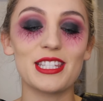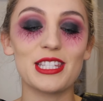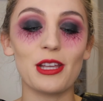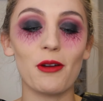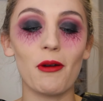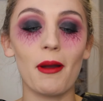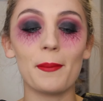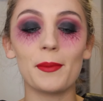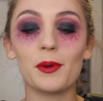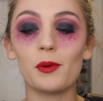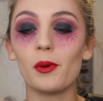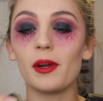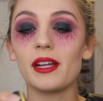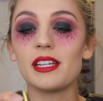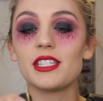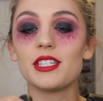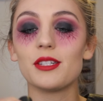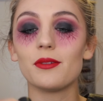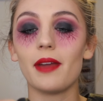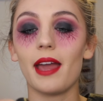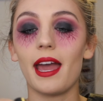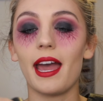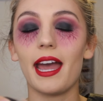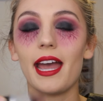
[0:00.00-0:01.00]
so I'm going
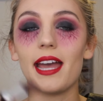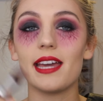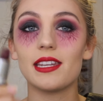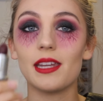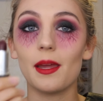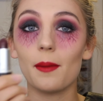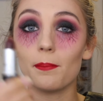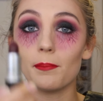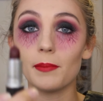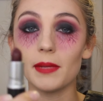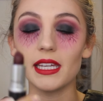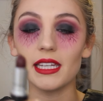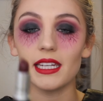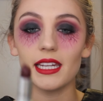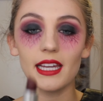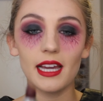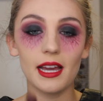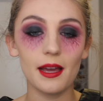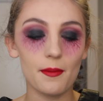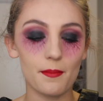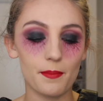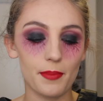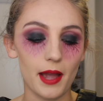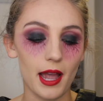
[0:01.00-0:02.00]
to add
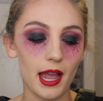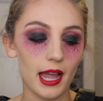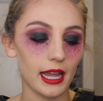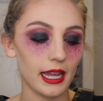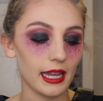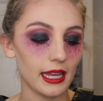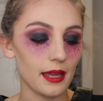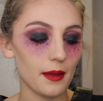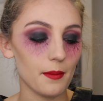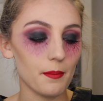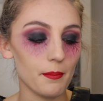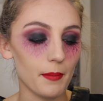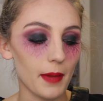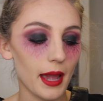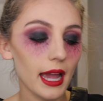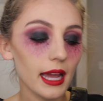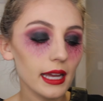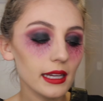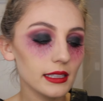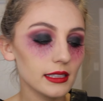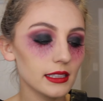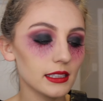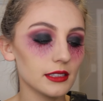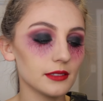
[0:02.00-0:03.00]
Media by
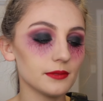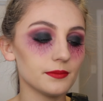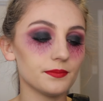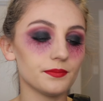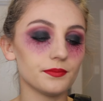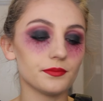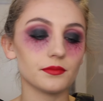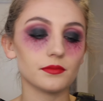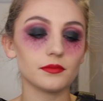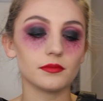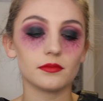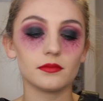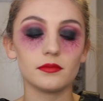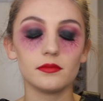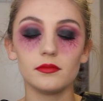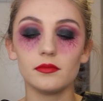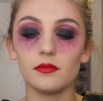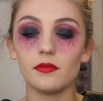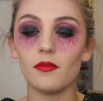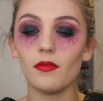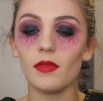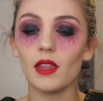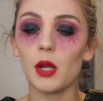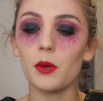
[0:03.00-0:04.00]
MAC.
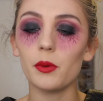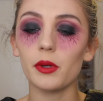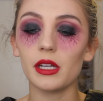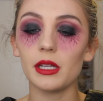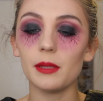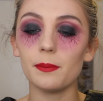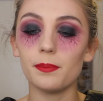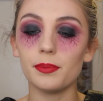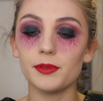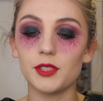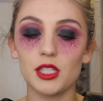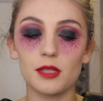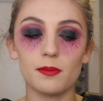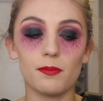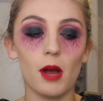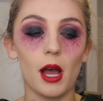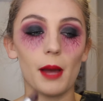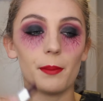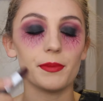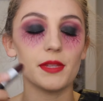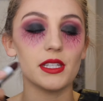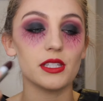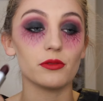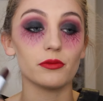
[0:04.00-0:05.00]
And we're going to just
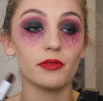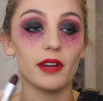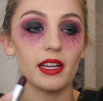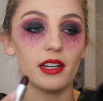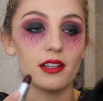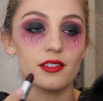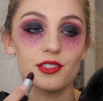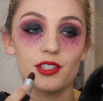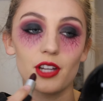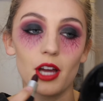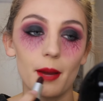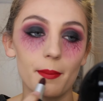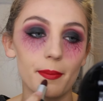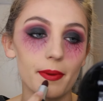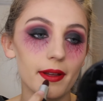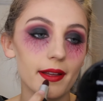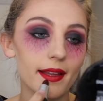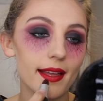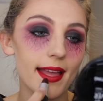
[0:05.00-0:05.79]
pop this right on top.